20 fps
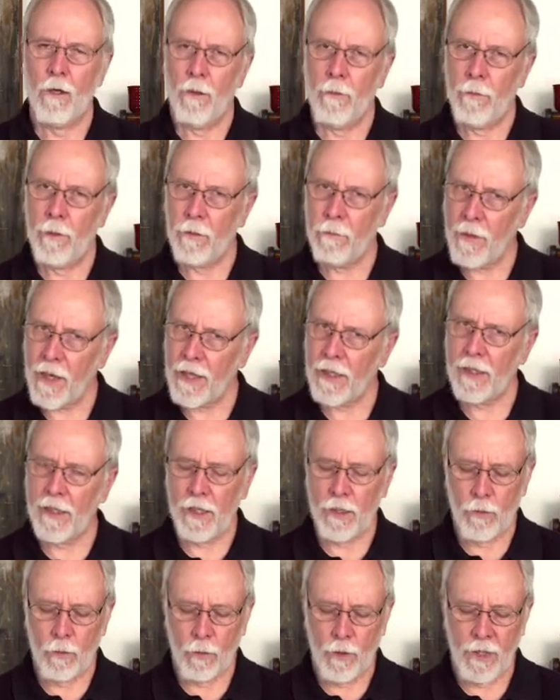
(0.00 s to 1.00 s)
But
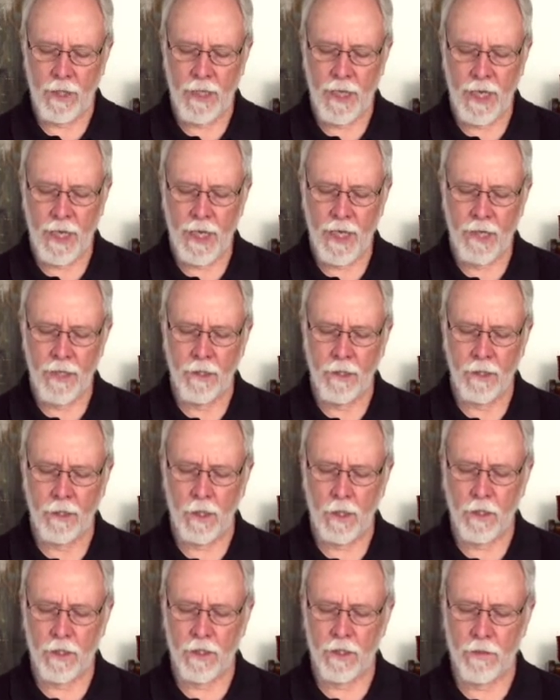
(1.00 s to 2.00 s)
mainly what he had
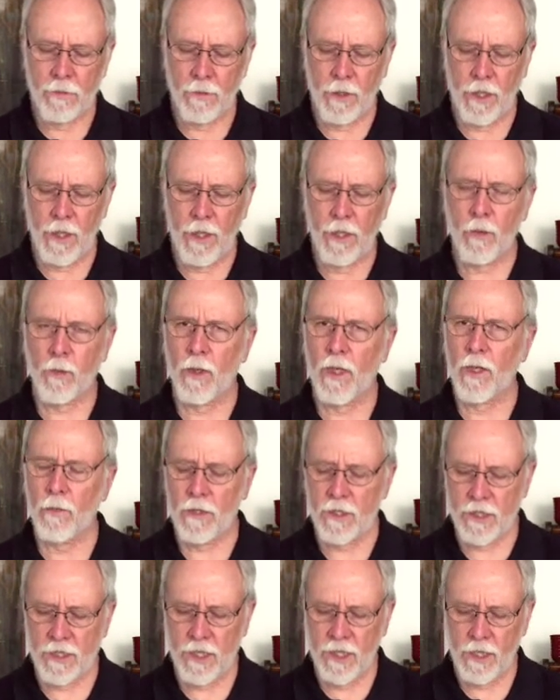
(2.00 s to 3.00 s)
on his mind, what he
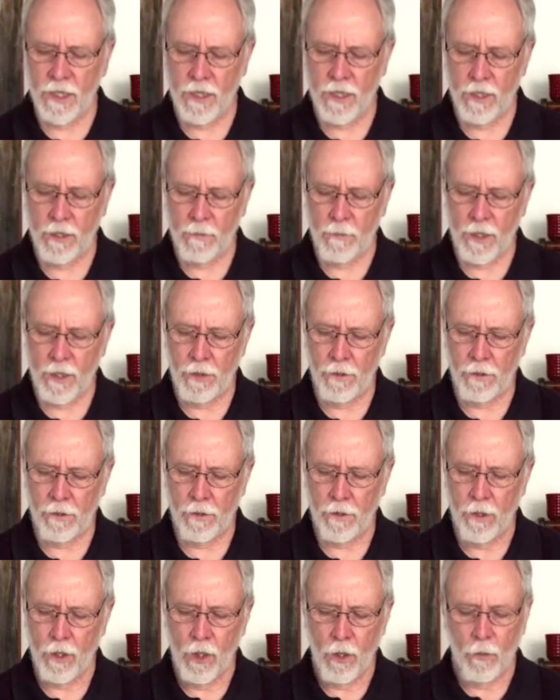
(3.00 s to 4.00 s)
was thinking about,
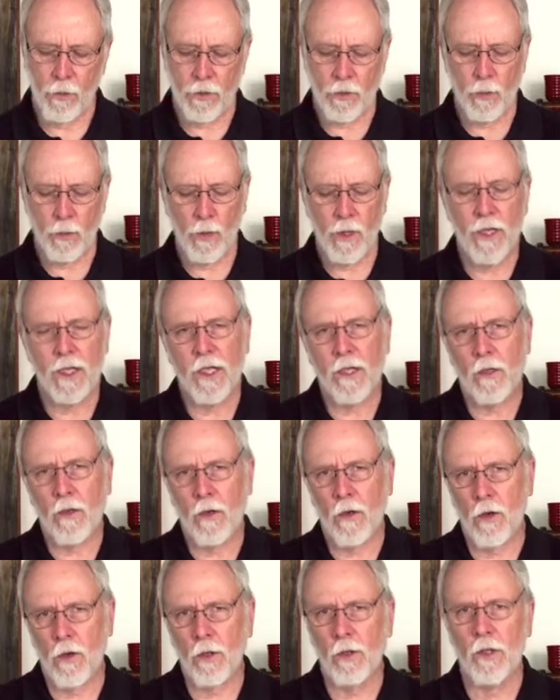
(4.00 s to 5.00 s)
was what he
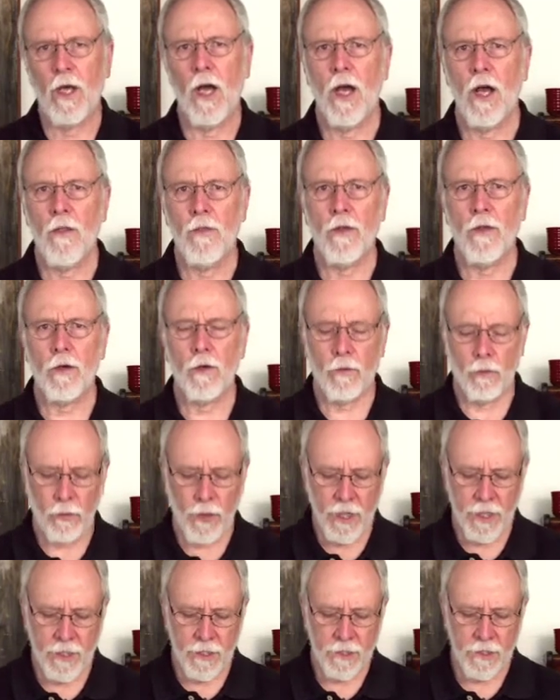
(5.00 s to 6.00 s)
called the
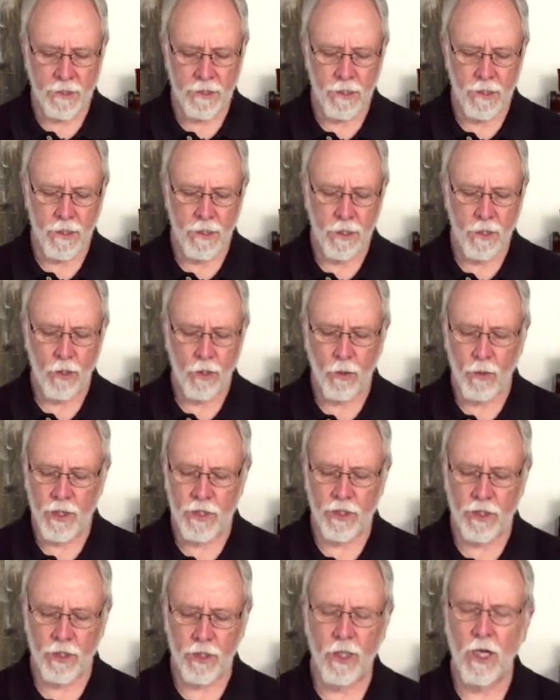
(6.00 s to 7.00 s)
greatest
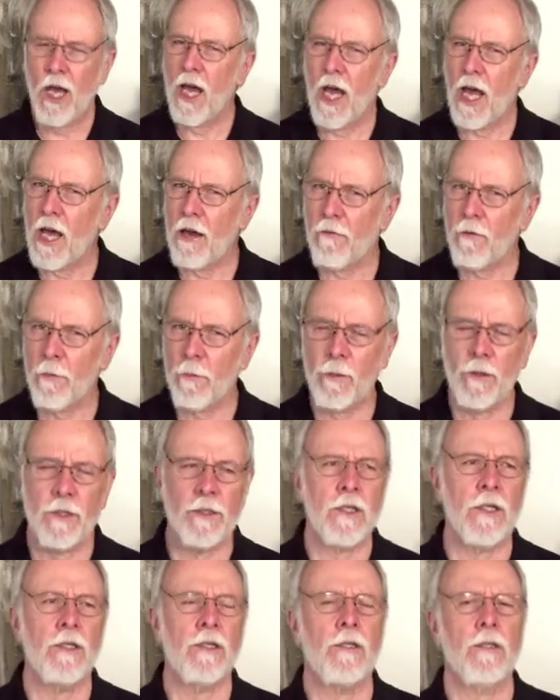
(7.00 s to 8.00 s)
question ever
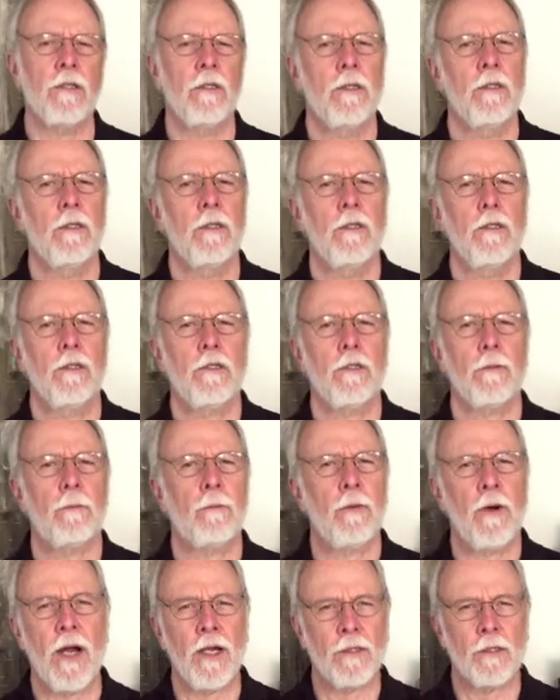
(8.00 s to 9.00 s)
presented to
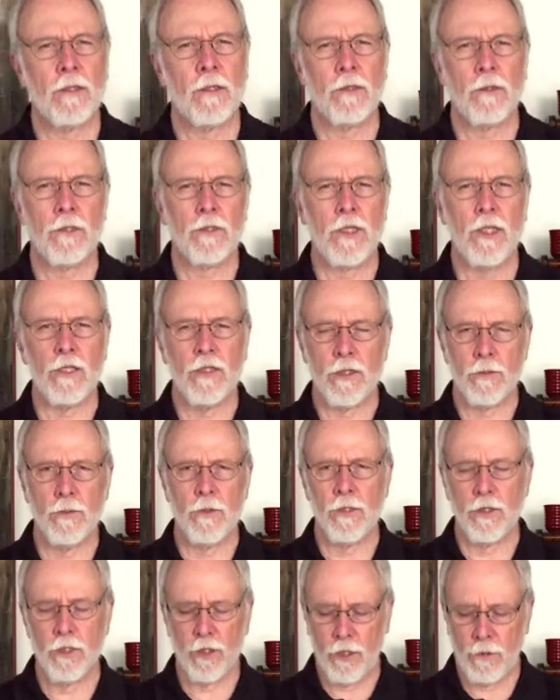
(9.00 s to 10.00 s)
practical
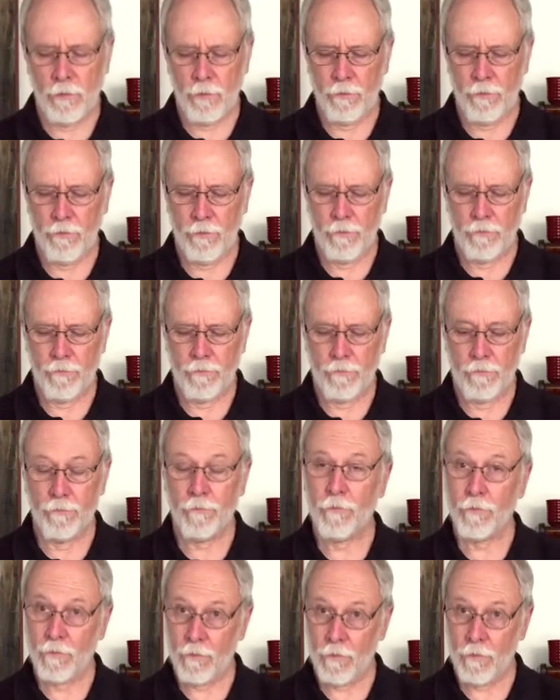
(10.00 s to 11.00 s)
statesmanship.
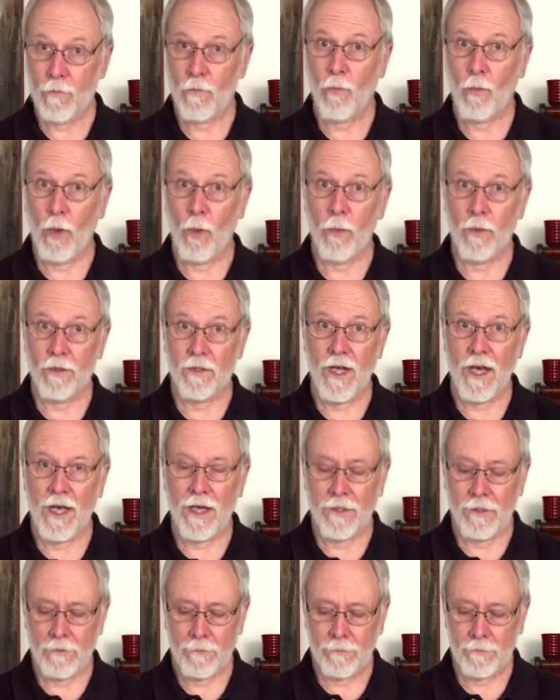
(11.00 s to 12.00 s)
What was
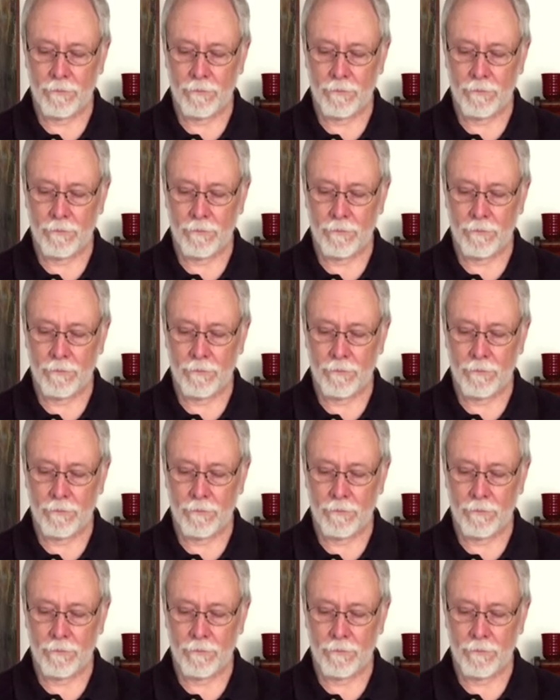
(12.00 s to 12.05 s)
that?